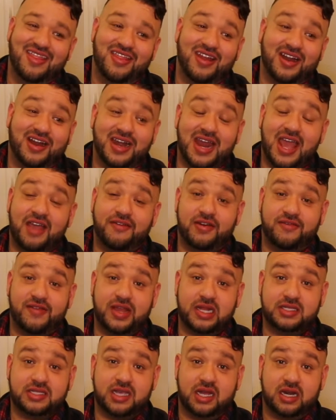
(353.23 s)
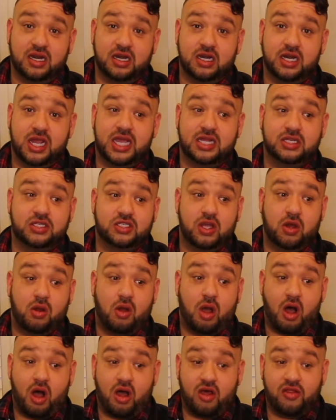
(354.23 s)
They're gonna have an event center, and
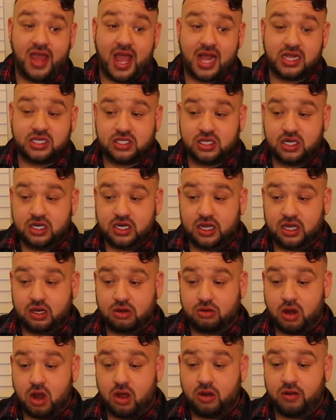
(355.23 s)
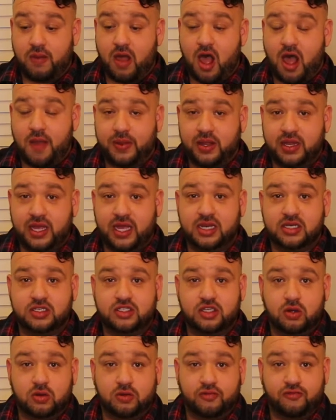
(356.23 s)
so all that's gonna grow and populate. And
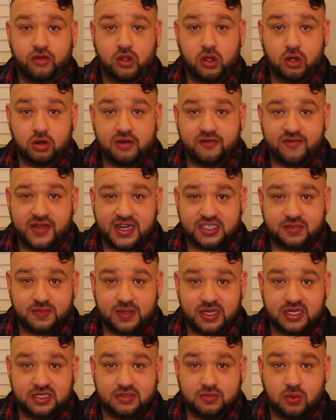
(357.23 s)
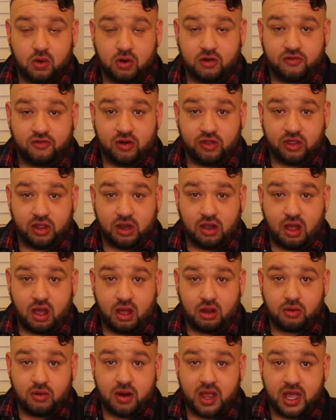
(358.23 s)
so if your investment is more for the
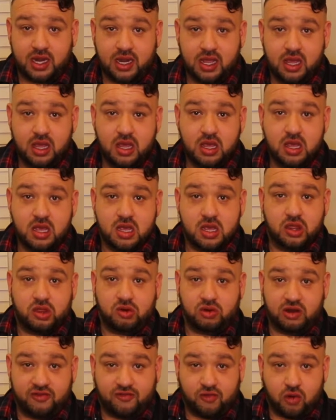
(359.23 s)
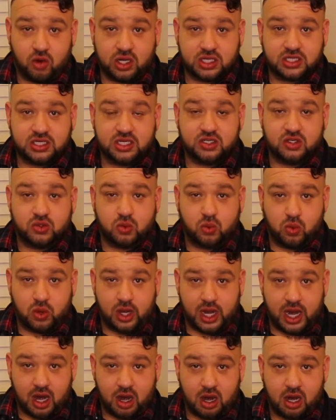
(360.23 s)
long run, Three Forks is
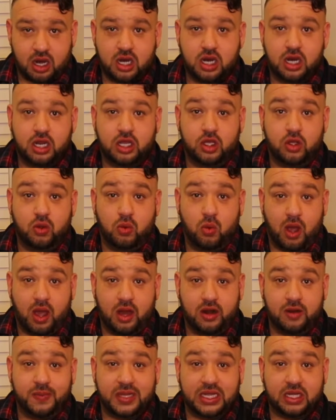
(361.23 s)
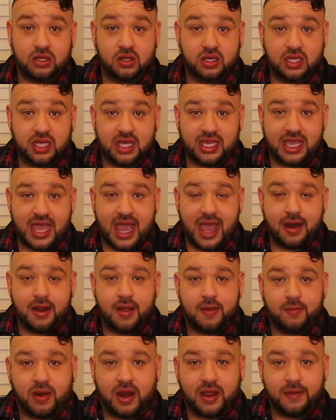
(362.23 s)
where you want to be looking at,
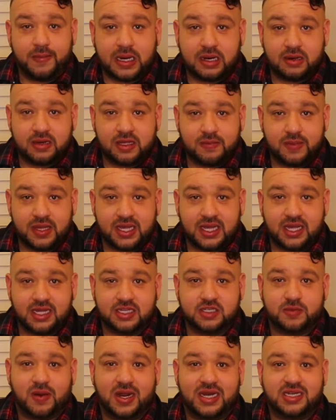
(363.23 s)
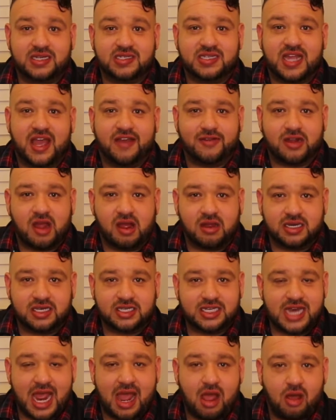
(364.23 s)
primarily because prices have gone
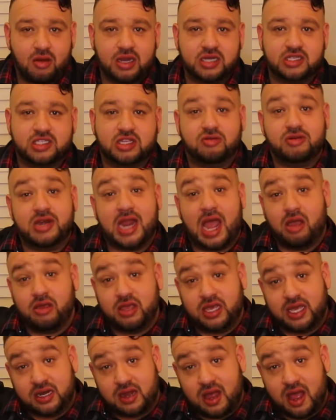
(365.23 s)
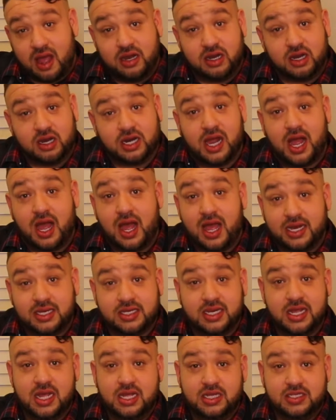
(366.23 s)
down, and so now you can undercut
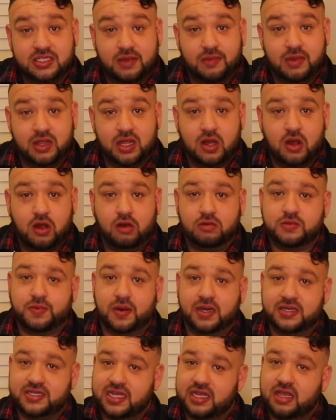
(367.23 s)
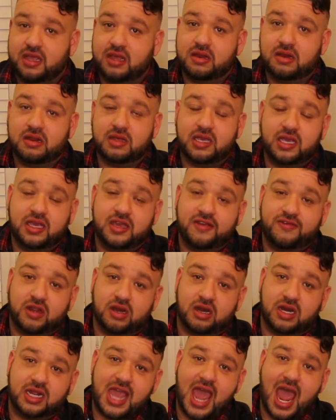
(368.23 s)
some of the homes, particularly if
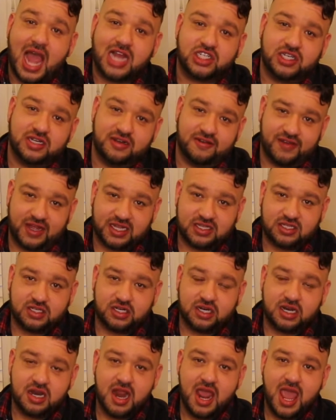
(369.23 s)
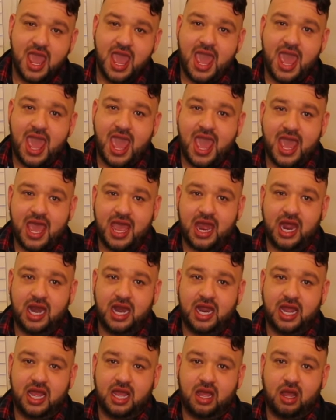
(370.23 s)
you're a cash investor,
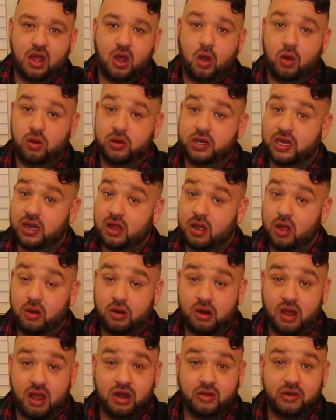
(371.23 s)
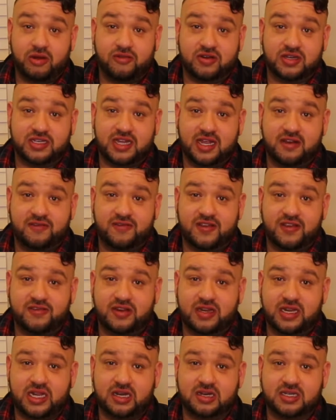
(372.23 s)
and hold on to it for 10 to
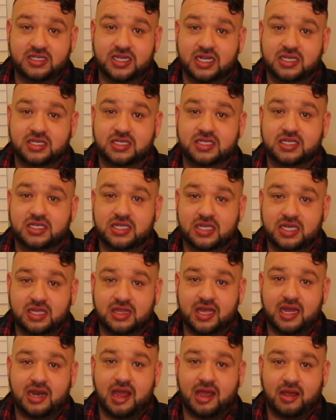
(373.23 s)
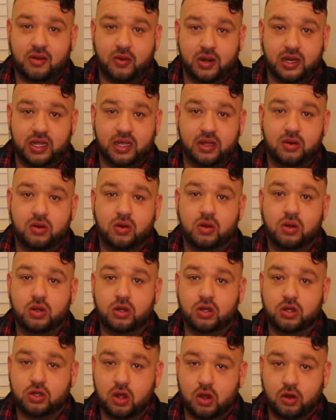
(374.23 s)
15 years and see that equity
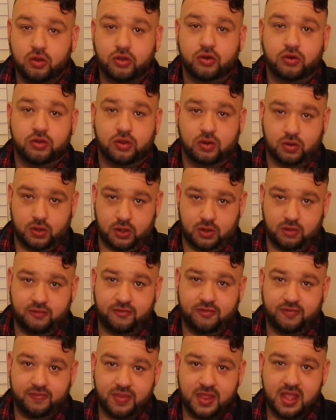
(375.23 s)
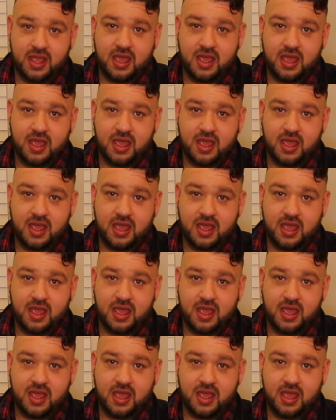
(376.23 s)
go through the roof.